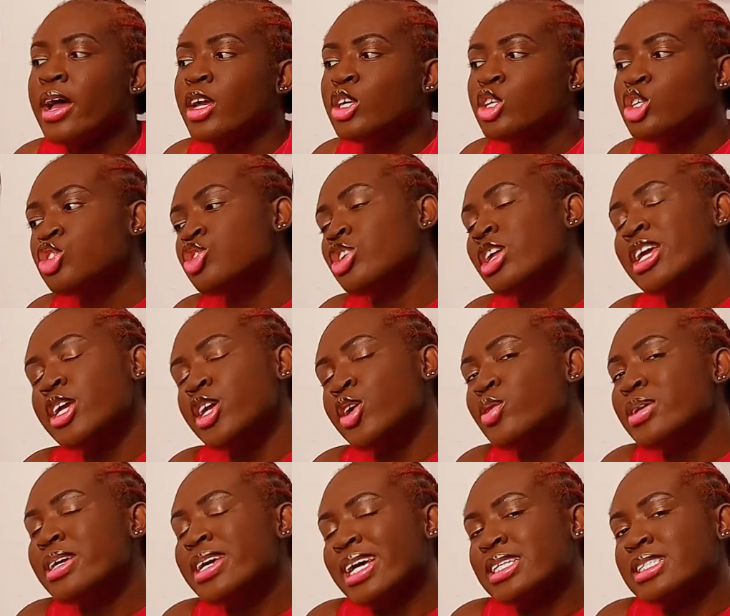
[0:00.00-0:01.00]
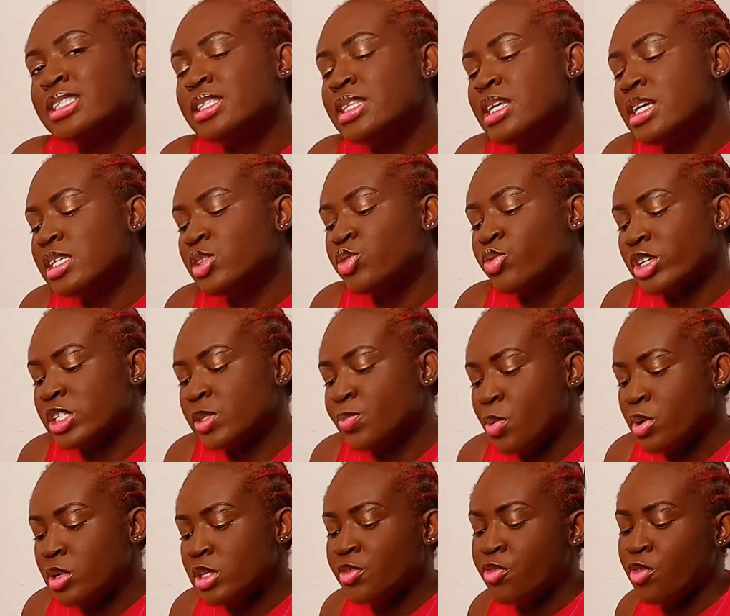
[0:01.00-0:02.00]
Usually you get these
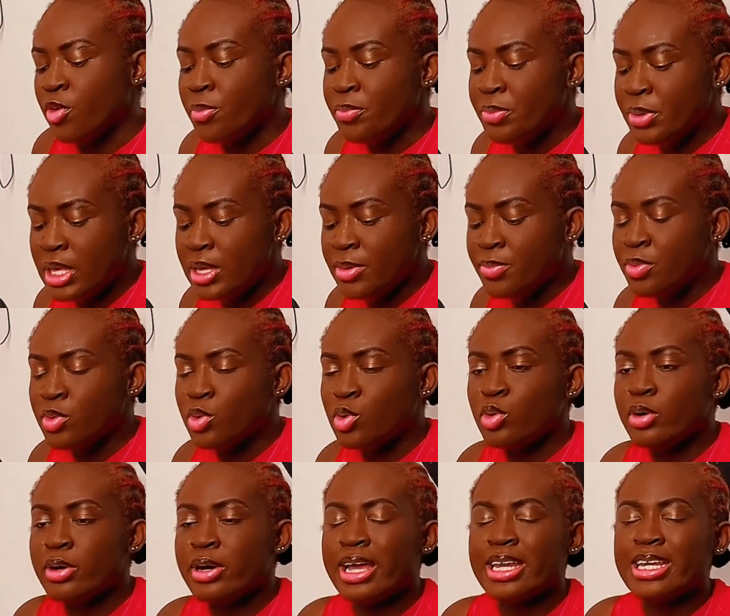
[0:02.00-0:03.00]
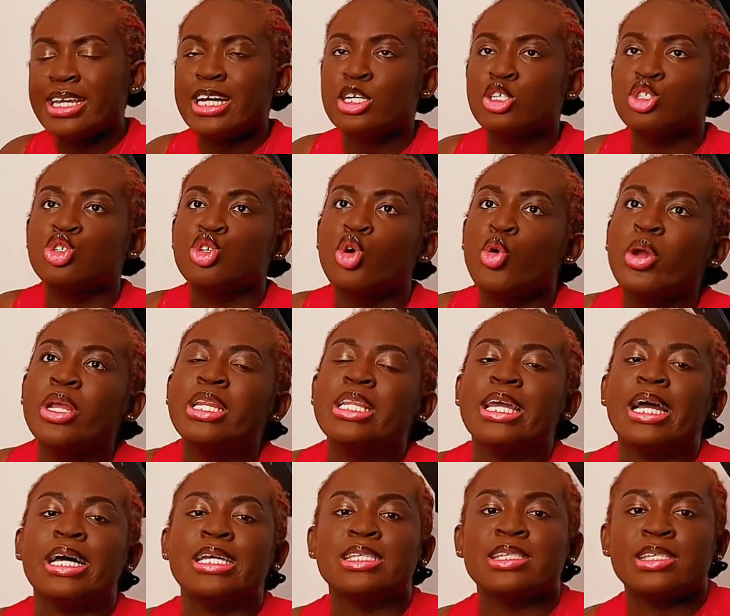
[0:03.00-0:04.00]
response from people and they are showing
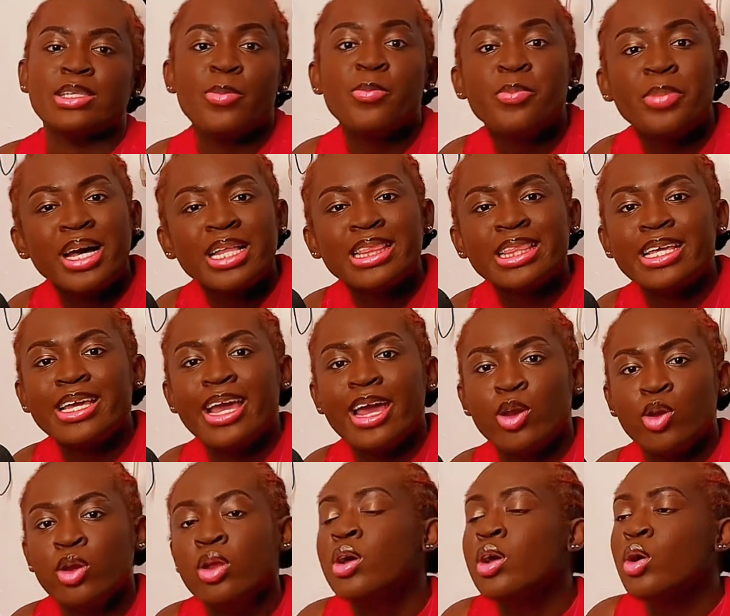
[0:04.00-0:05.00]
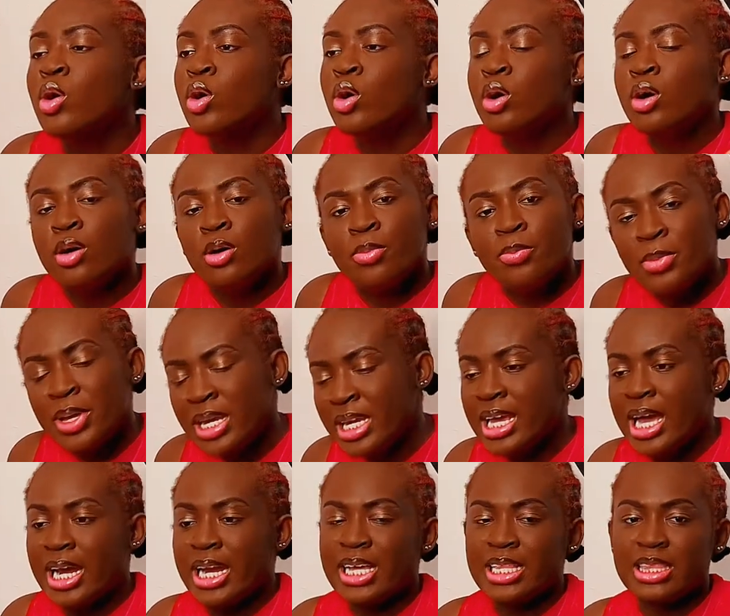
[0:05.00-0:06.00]
their sympathy and
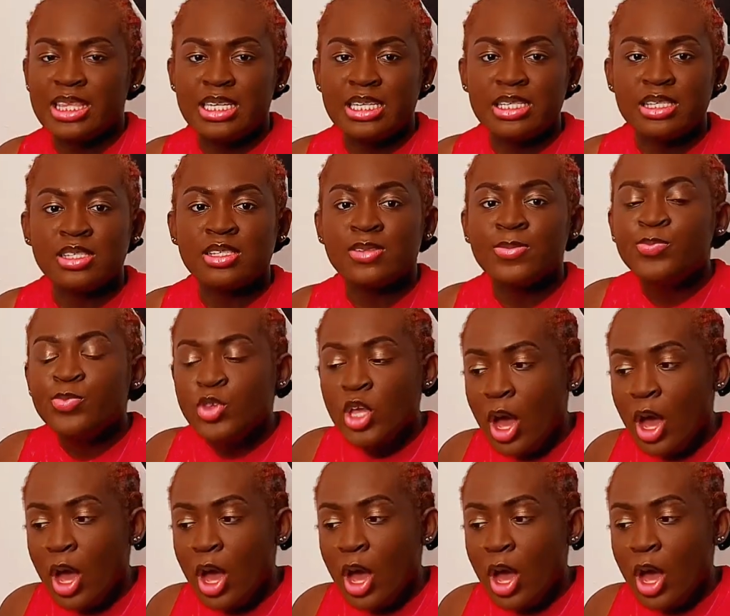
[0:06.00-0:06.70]
many other things.